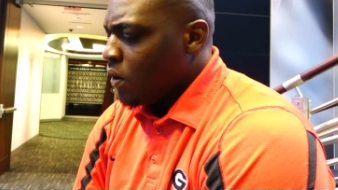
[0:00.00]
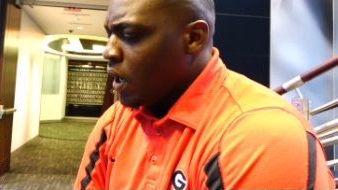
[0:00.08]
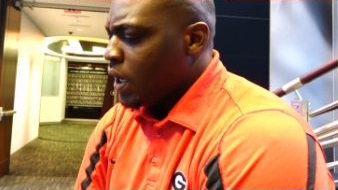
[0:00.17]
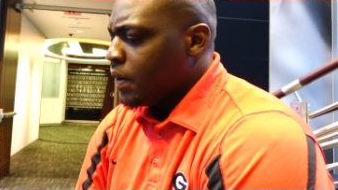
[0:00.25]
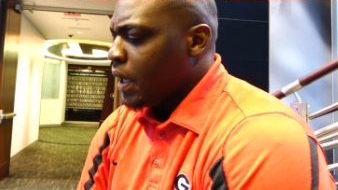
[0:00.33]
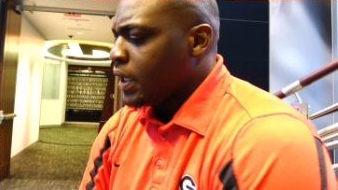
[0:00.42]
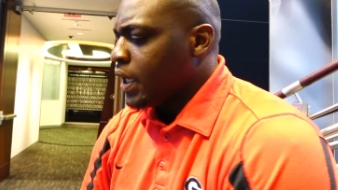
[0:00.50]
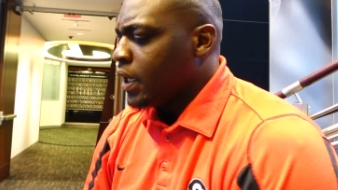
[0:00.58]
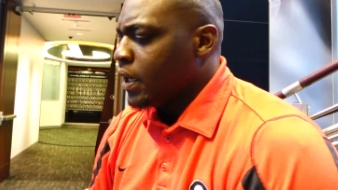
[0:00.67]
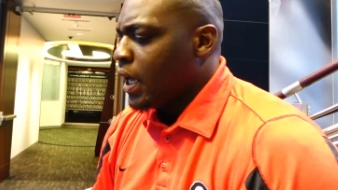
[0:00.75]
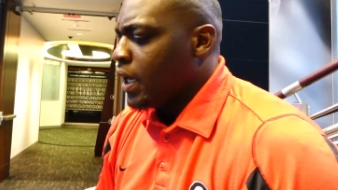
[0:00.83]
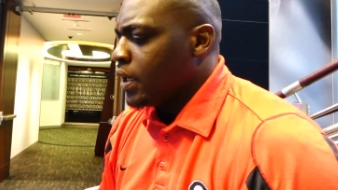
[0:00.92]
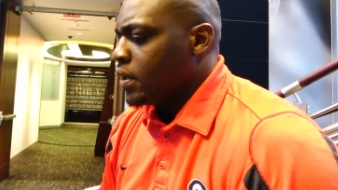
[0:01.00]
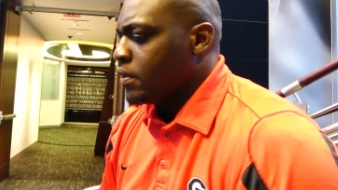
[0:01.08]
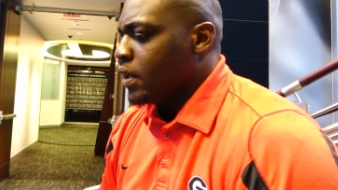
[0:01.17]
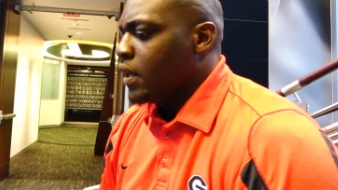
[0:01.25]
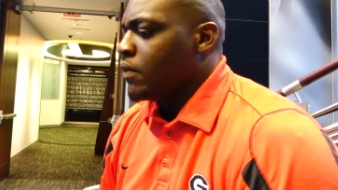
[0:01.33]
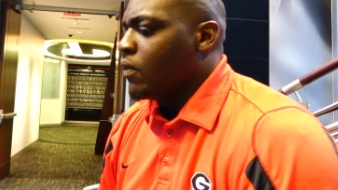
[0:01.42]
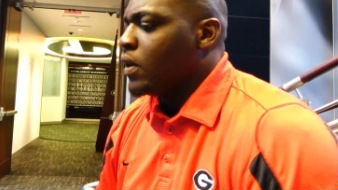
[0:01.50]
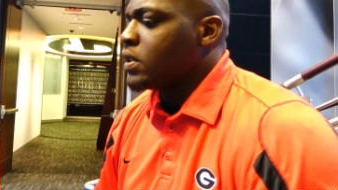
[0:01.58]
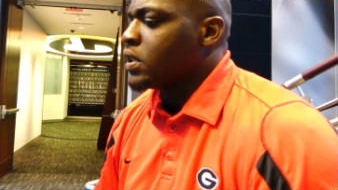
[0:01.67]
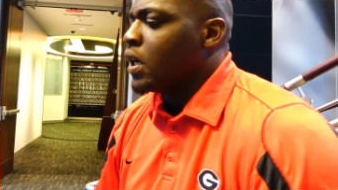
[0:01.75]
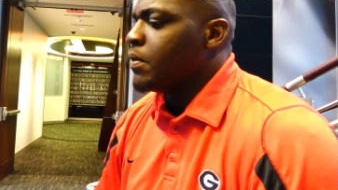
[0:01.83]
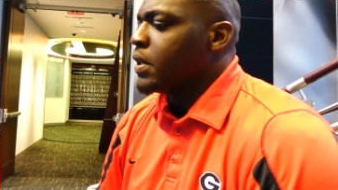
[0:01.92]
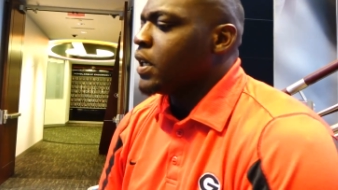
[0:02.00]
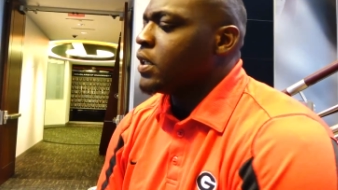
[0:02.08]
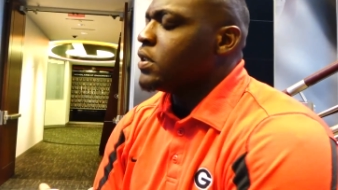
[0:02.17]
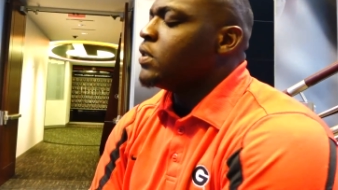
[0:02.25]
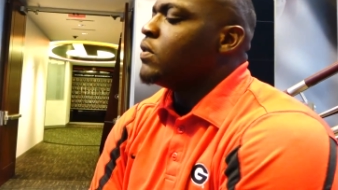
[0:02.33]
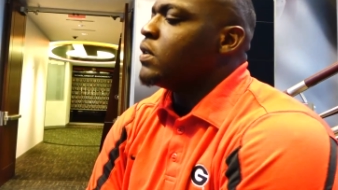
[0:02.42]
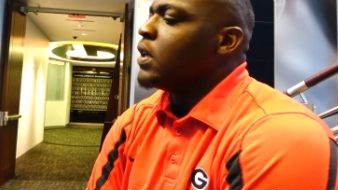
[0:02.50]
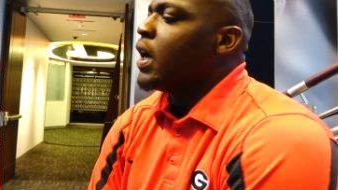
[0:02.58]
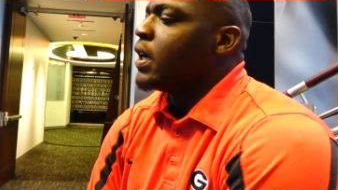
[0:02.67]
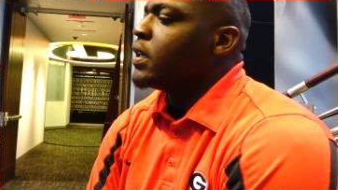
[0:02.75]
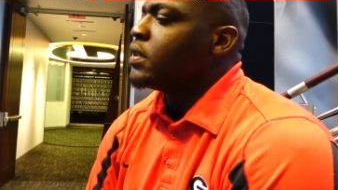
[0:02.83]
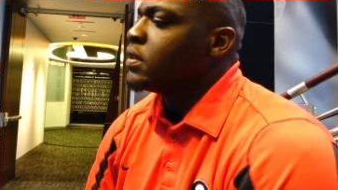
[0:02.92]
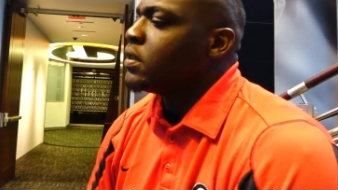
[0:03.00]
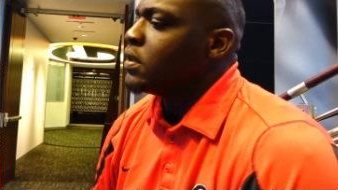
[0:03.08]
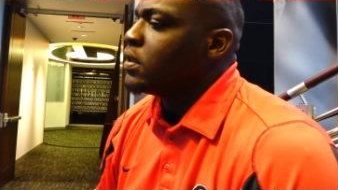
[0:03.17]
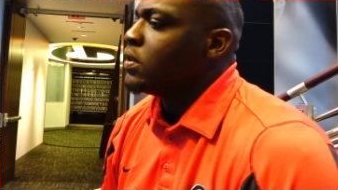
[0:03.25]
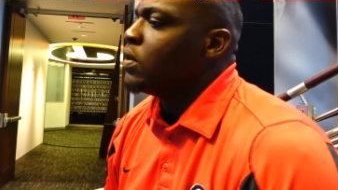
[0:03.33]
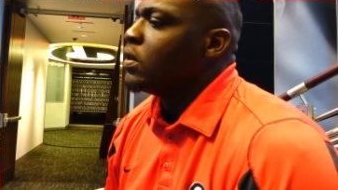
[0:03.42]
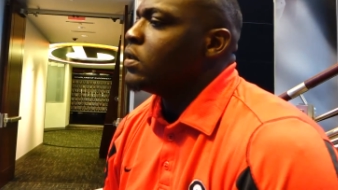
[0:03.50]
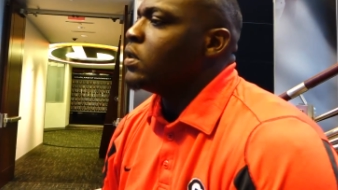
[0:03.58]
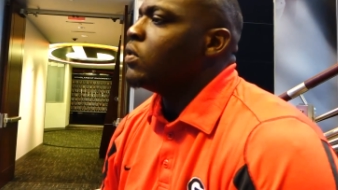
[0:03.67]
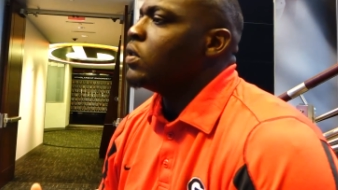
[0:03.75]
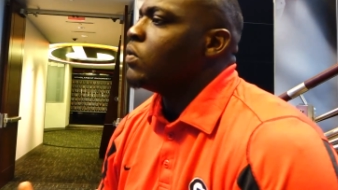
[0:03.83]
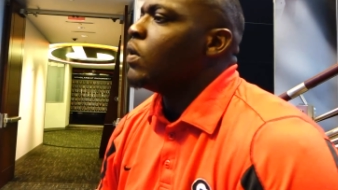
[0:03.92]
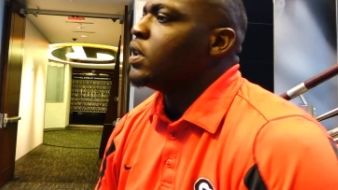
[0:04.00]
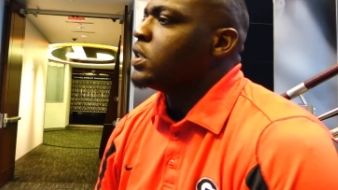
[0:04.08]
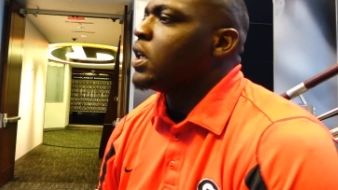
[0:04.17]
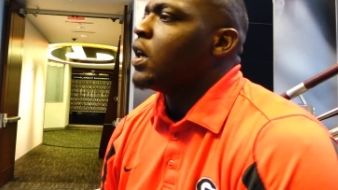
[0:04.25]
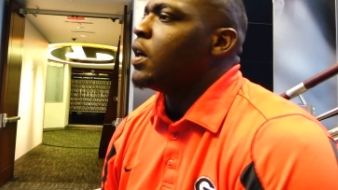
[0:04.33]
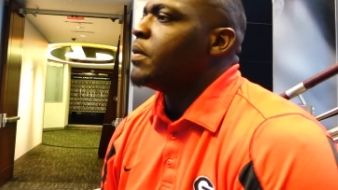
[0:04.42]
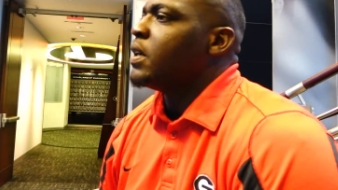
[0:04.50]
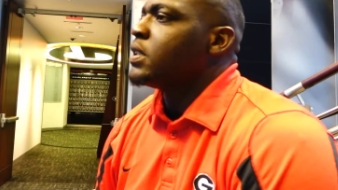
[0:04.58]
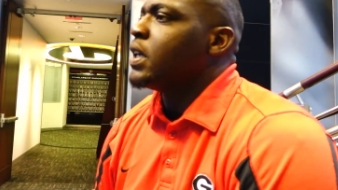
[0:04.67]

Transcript: Well, I, I think like everyone's coming together doing like doing doing one job, and I